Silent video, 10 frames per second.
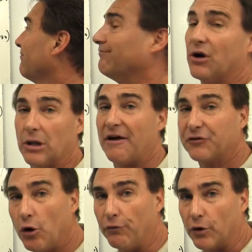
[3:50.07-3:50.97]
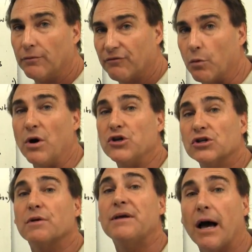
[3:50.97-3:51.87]
They're left over from what
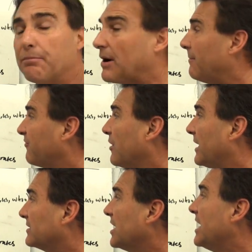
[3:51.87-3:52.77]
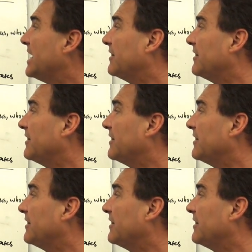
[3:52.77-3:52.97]
used to be a prep phrase.